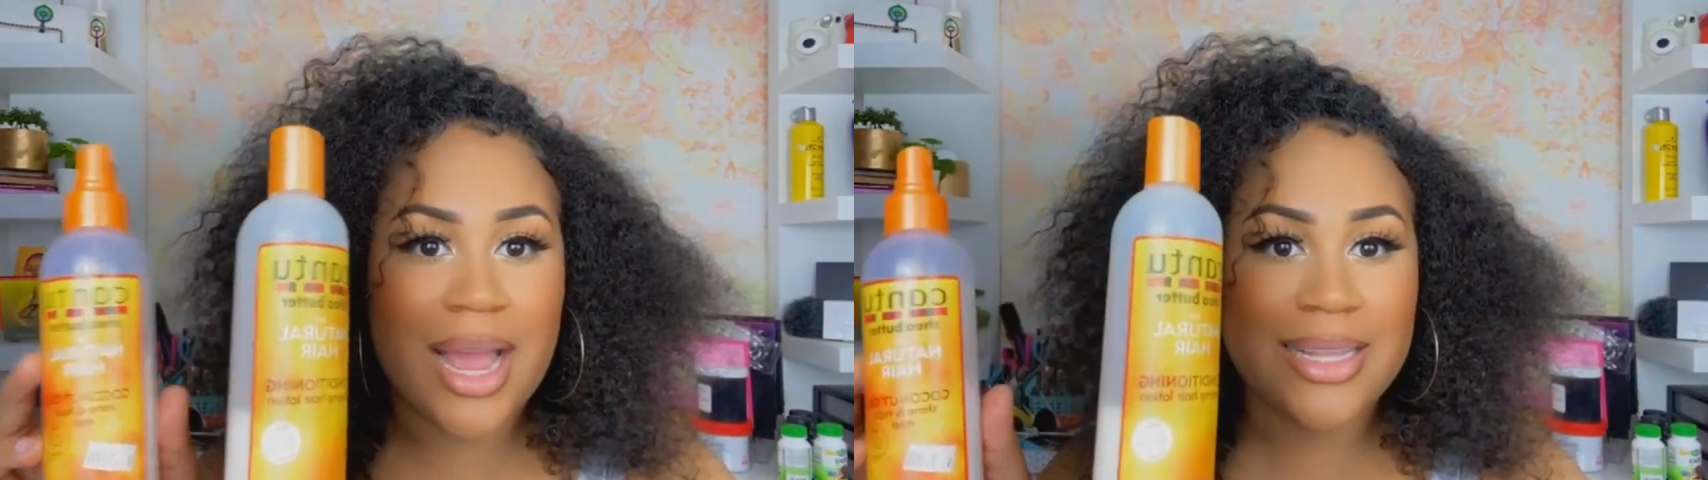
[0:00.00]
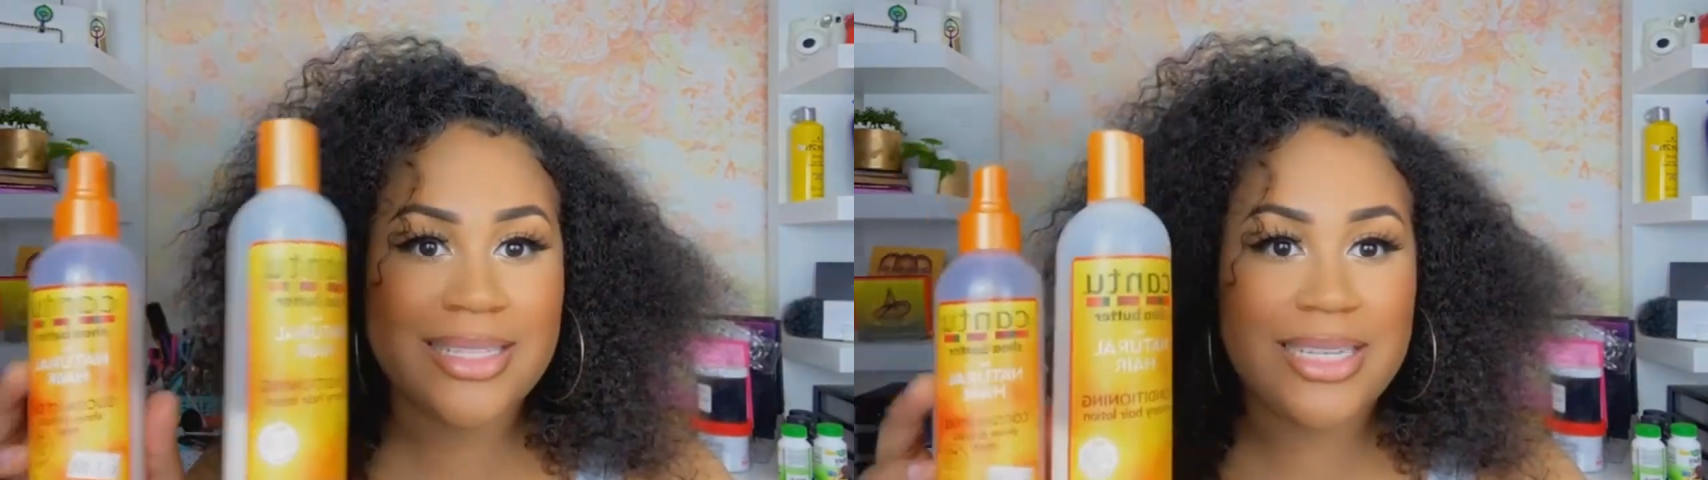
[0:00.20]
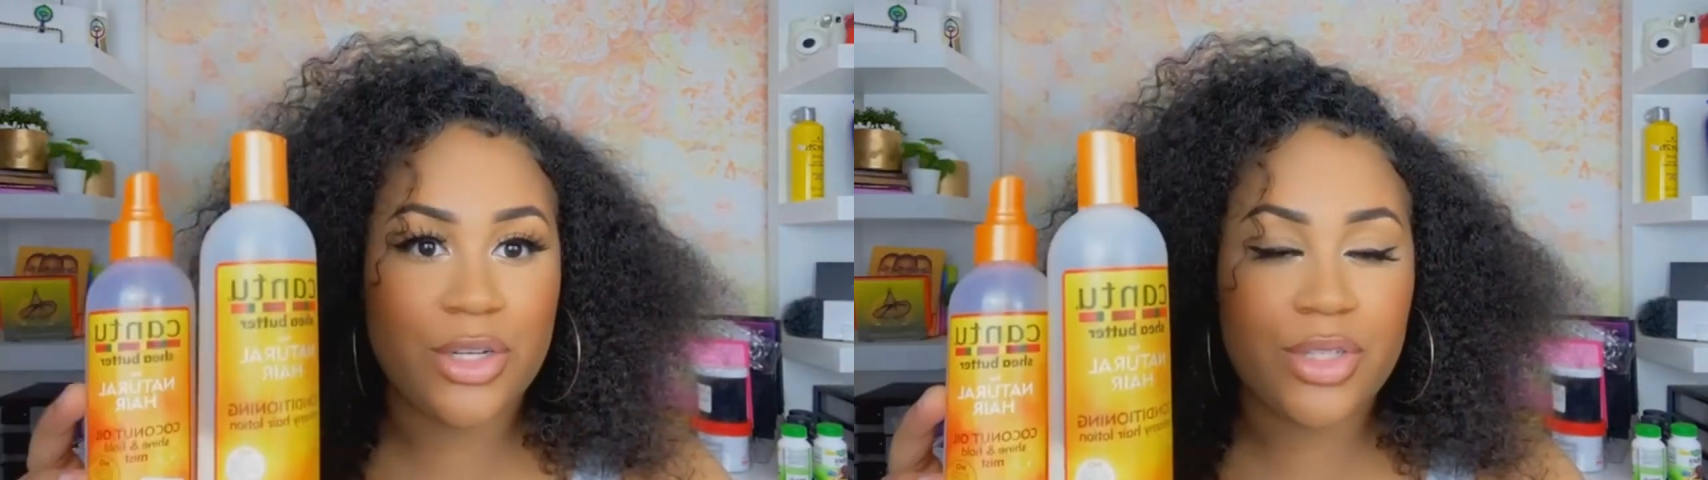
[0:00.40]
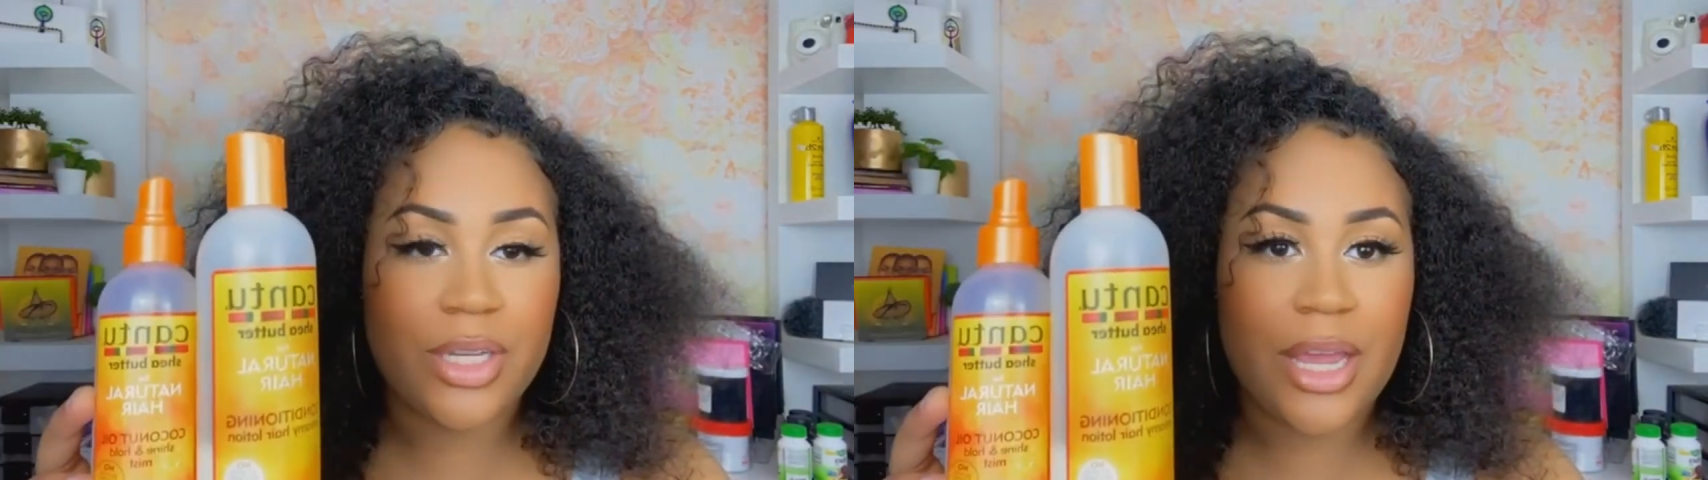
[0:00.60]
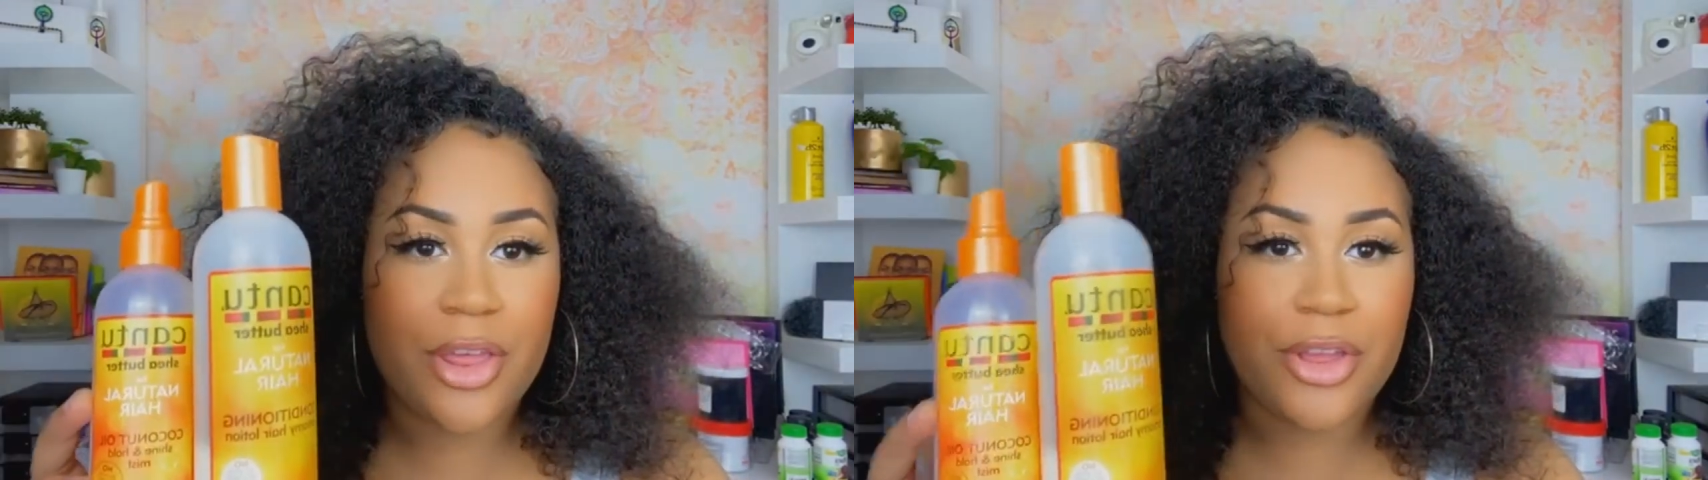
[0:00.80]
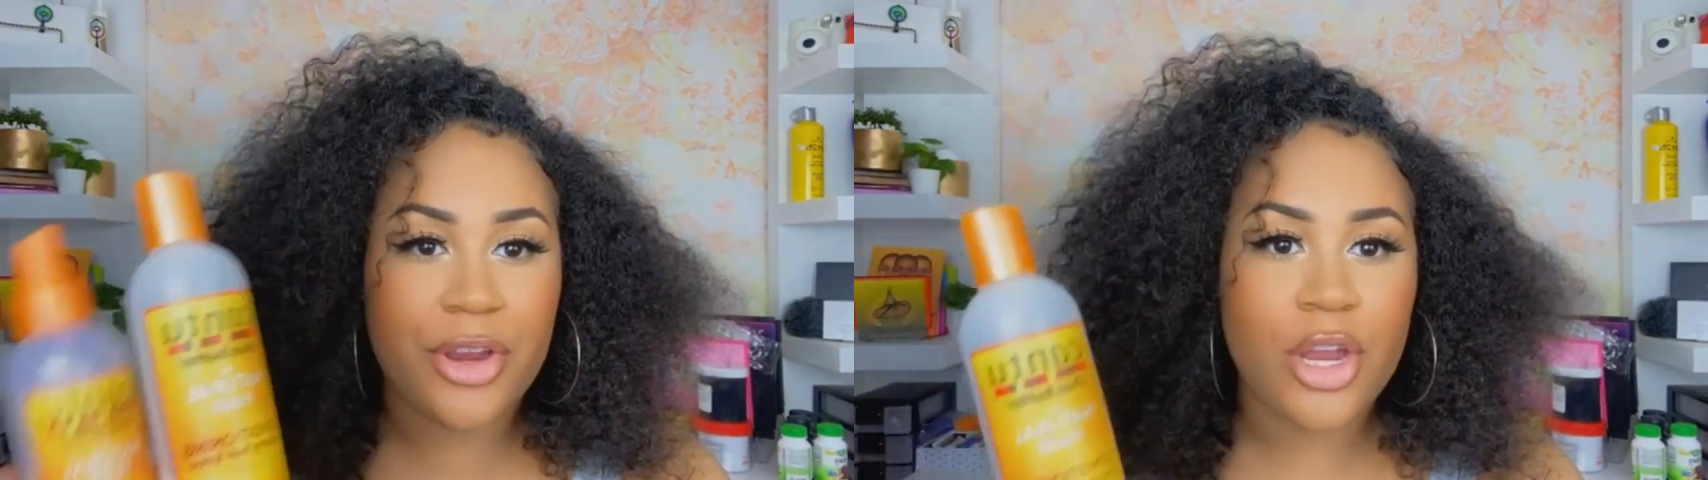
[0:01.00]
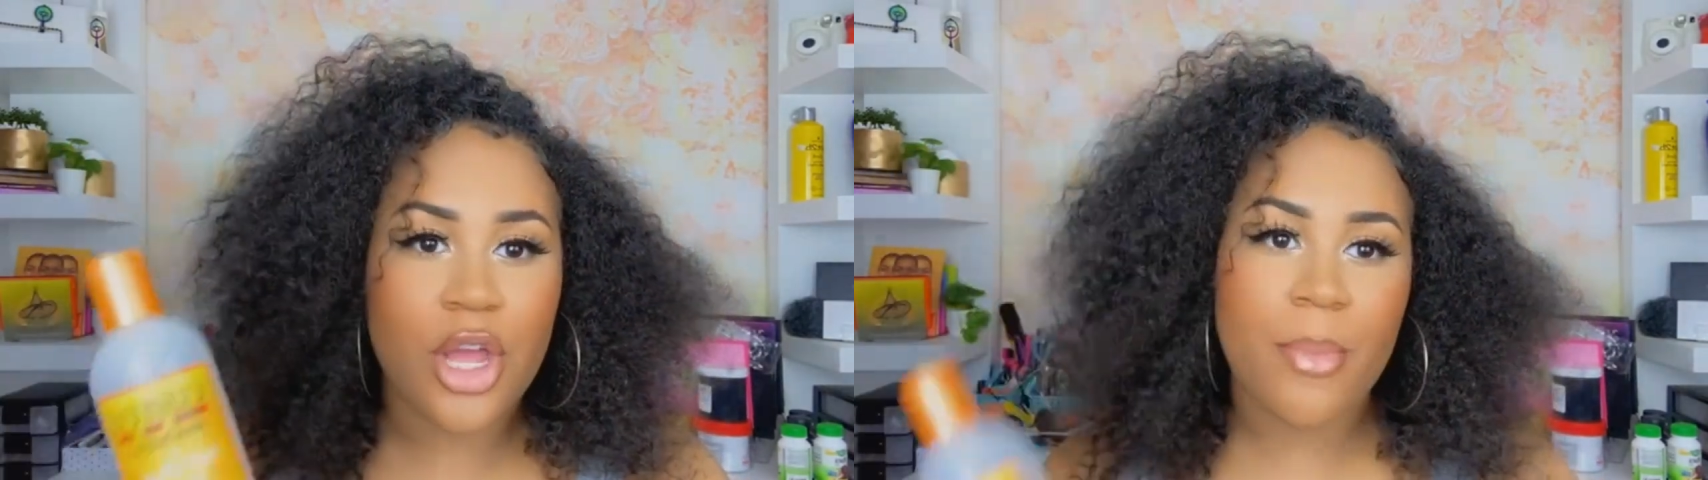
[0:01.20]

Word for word: ideal together.